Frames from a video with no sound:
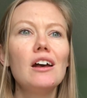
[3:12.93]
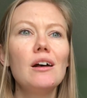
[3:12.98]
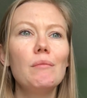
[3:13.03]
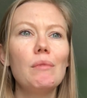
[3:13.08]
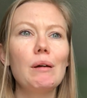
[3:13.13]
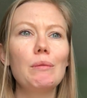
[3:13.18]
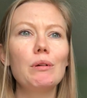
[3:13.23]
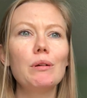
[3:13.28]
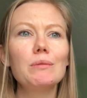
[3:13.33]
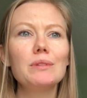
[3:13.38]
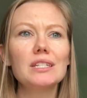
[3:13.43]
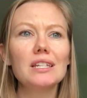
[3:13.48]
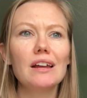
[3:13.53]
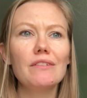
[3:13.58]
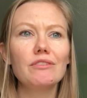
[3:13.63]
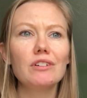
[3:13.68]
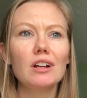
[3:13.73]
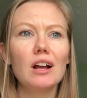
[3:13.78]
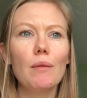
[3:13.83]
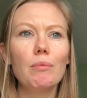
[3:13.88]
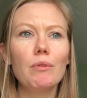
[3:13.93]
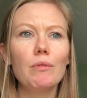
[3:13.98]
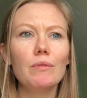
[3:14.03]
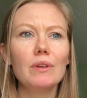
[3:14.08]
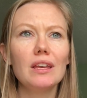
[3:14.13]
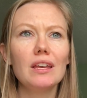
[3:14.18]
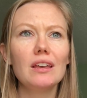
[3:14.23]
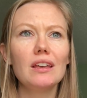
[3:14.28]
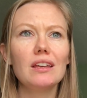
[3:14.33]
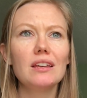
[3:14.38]
my appointment's not for a couple
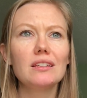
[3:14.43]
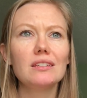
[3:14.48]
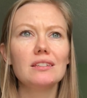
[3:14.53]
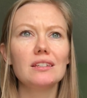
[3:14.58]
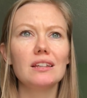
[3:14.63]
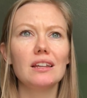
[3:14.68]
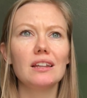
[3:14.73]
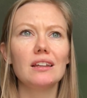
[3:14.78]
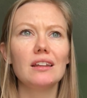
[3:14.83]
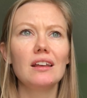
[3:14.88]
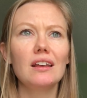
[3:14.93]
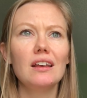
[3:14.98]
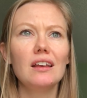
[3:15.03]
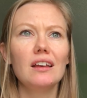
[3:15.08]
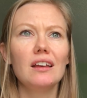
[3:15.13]
weeks, and